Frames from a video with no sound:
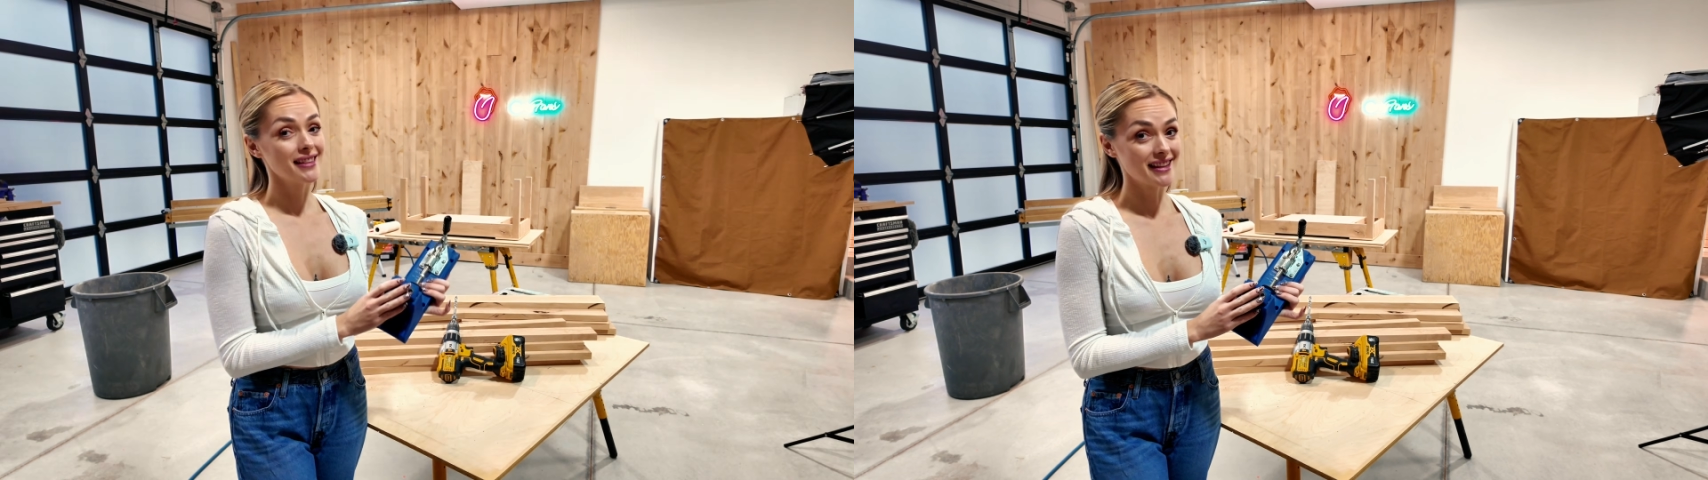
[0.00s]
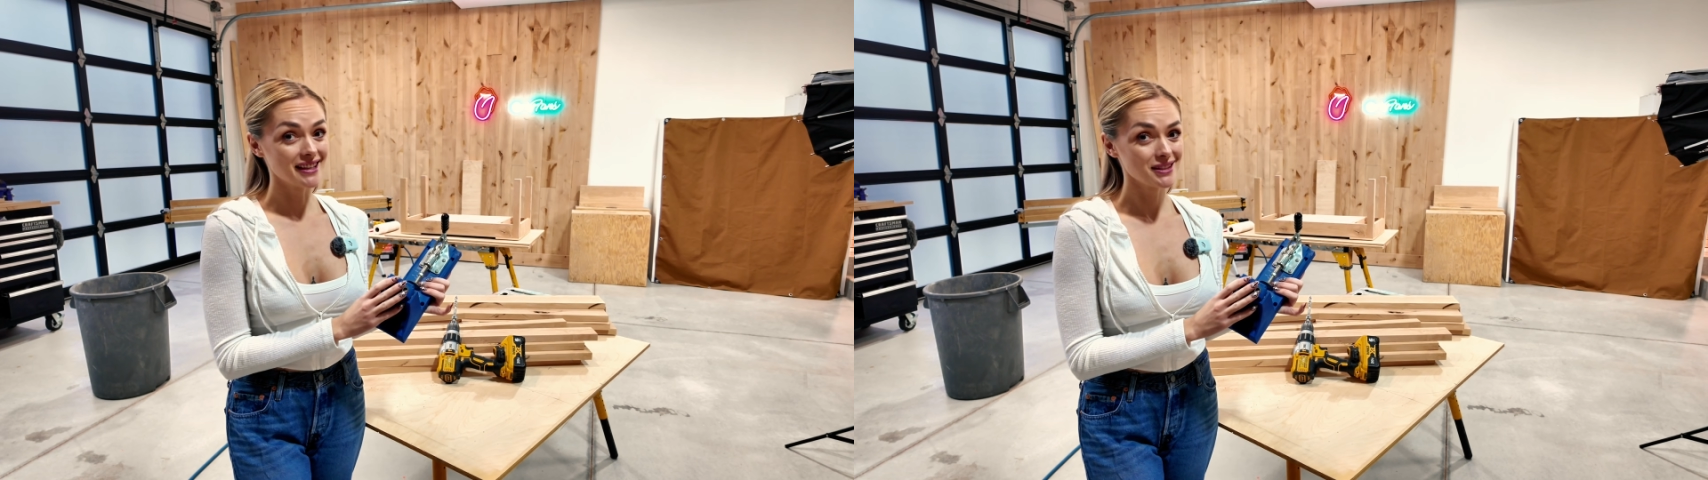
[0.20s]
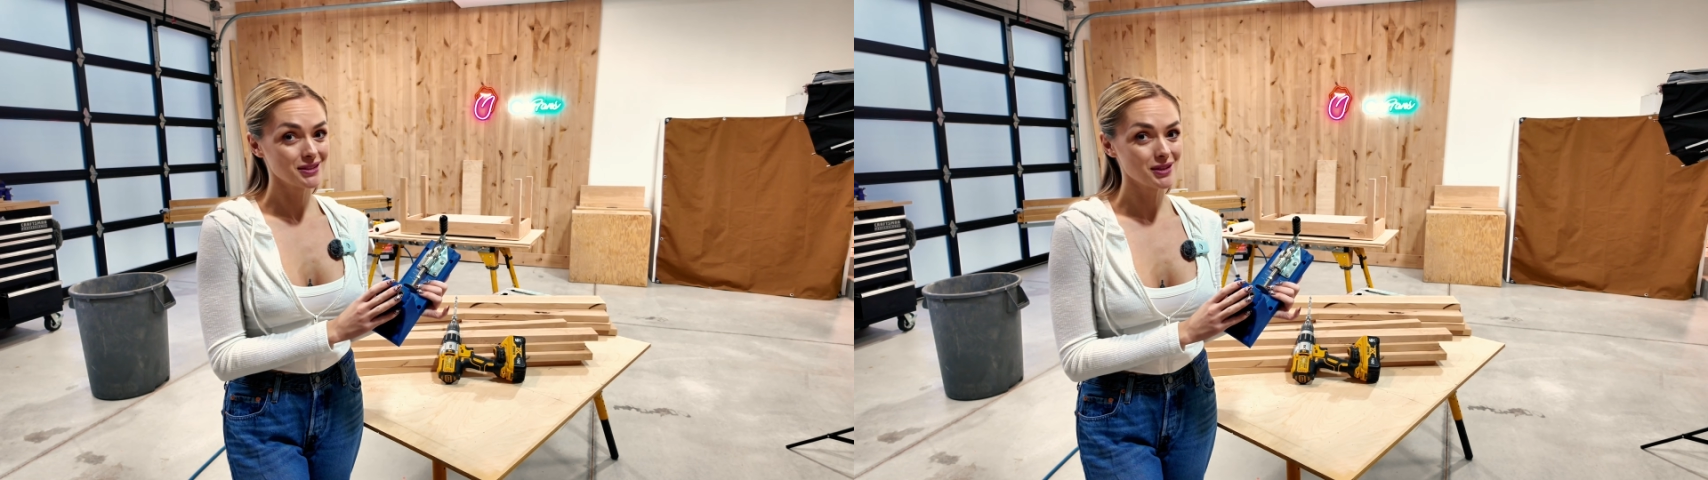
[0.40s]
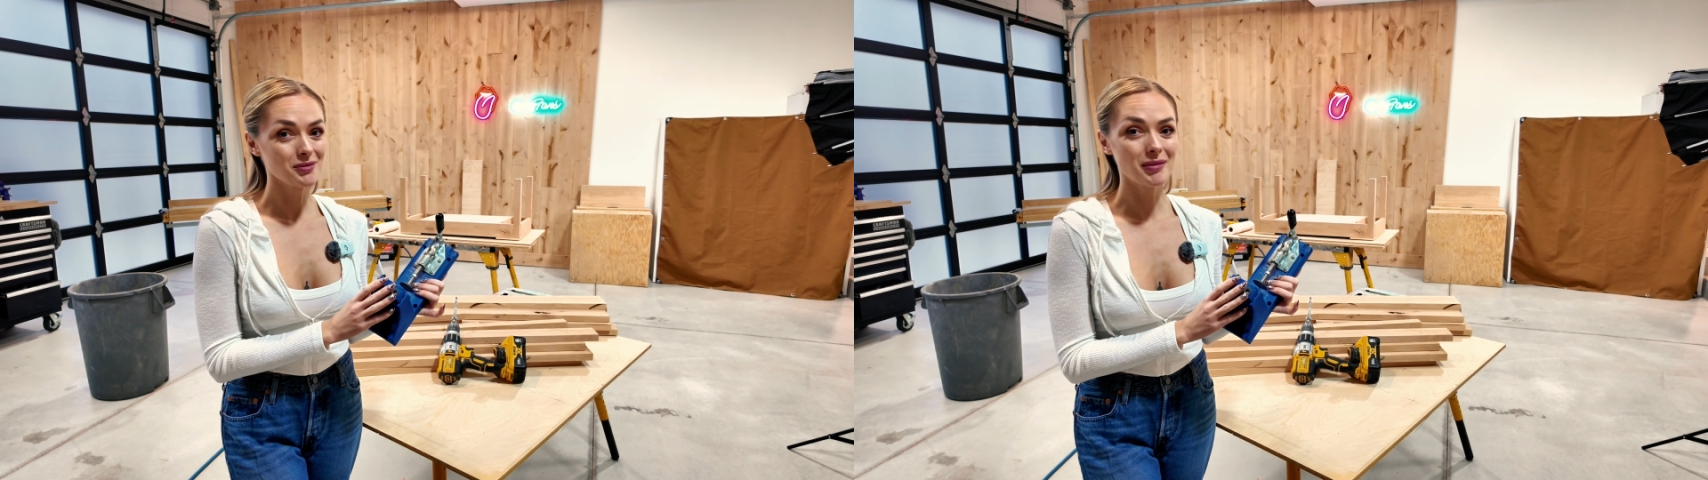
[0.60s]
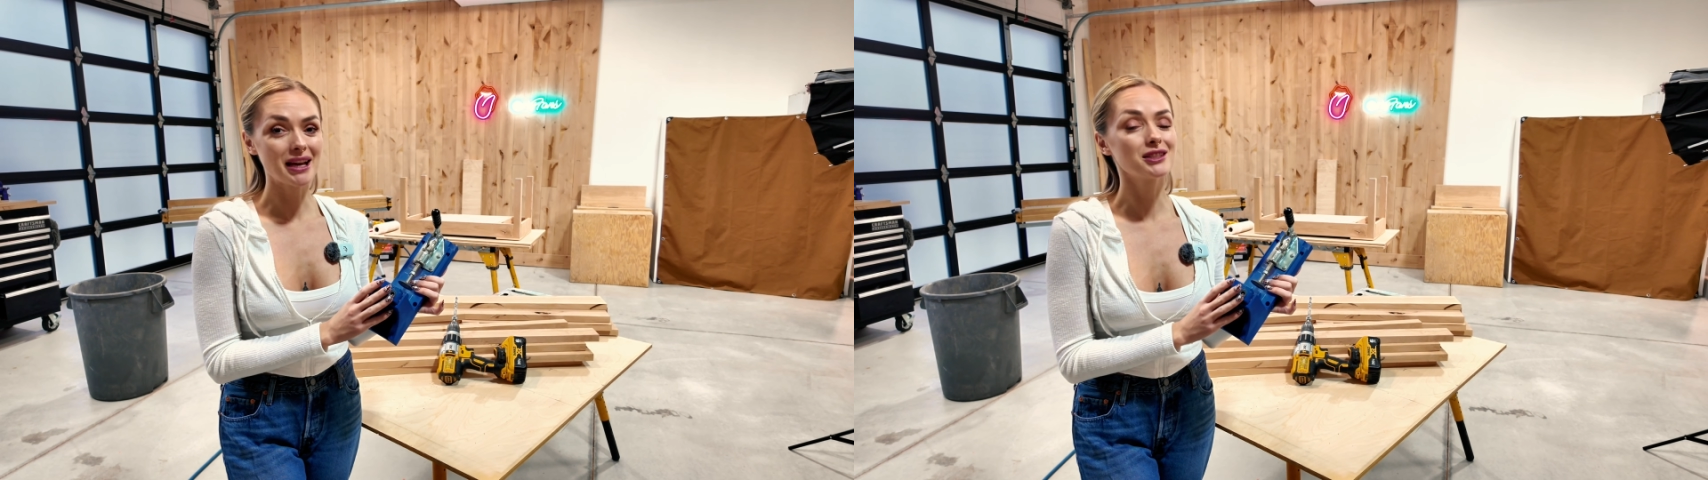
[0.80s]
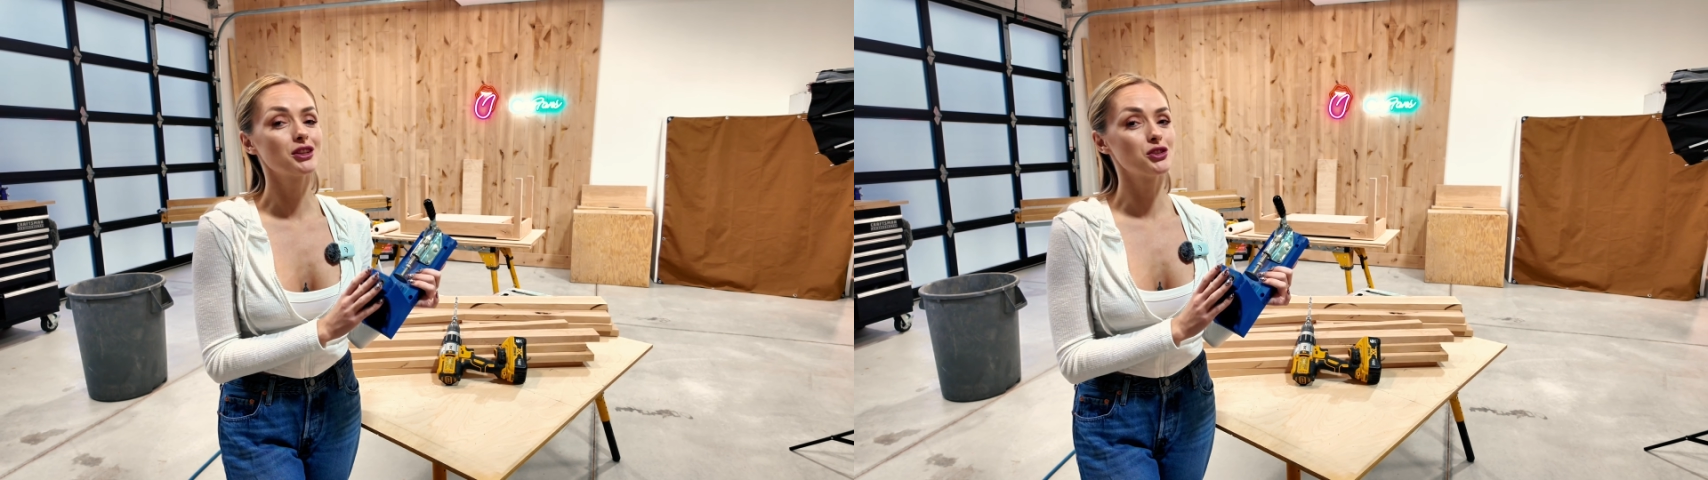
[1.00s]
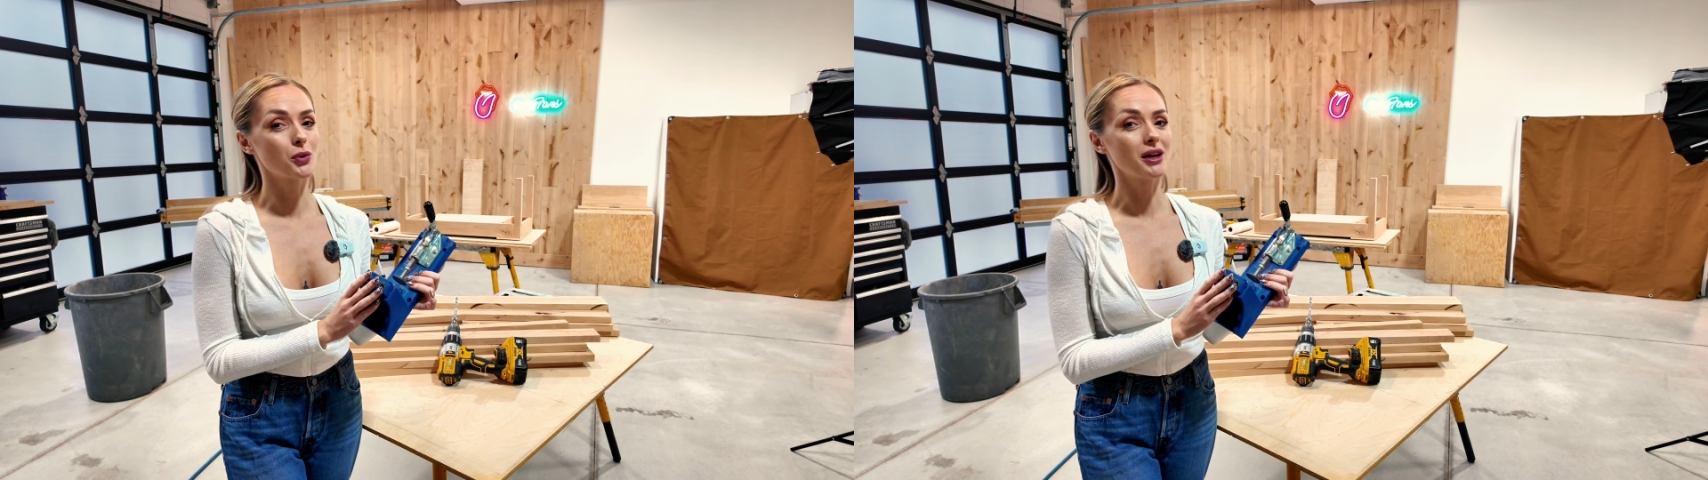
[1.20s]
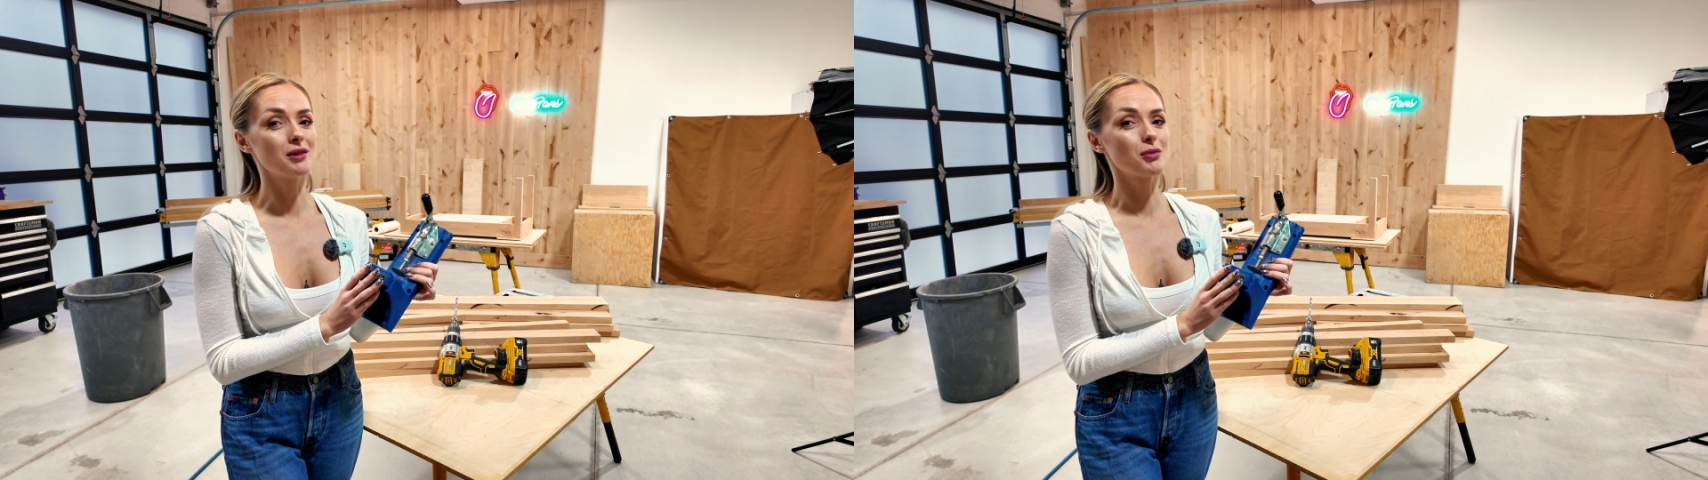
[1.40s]
This makes
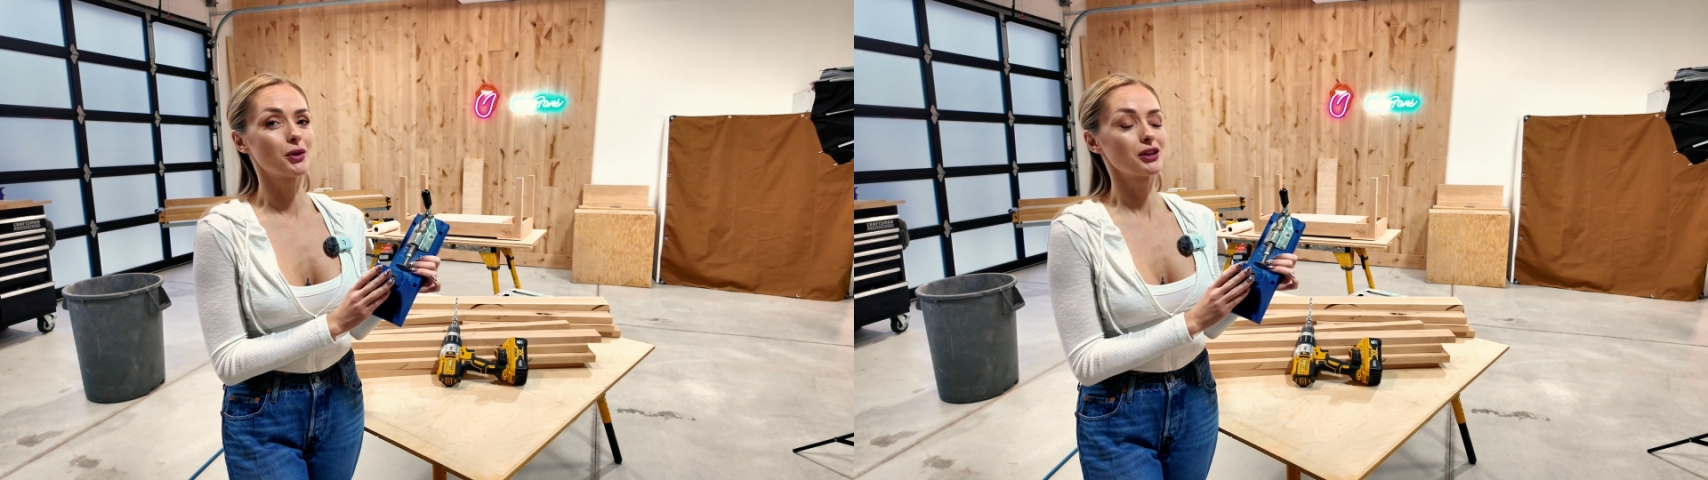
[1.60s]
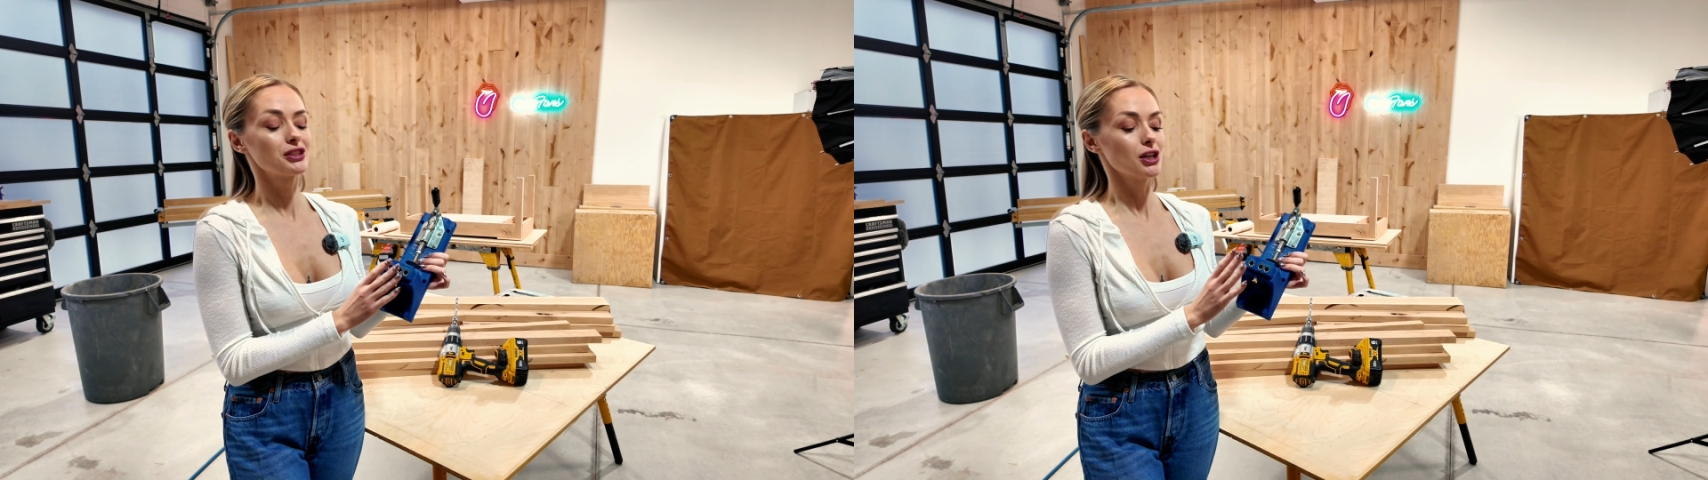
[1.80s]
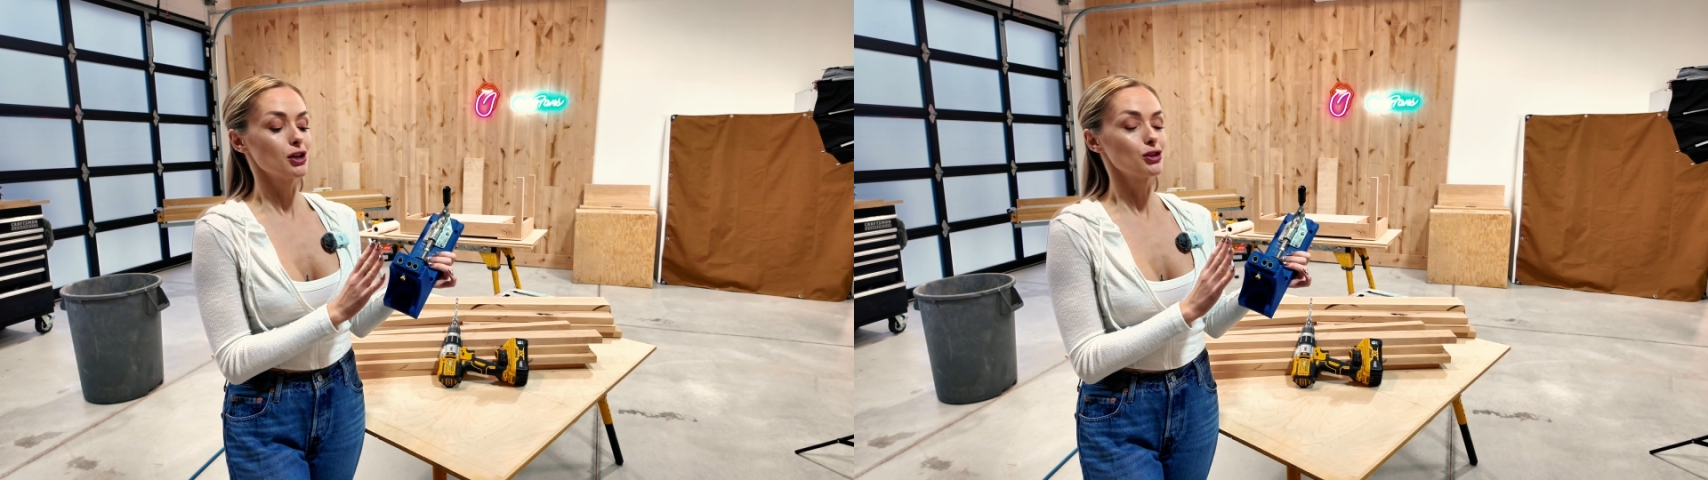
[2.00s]
joining boards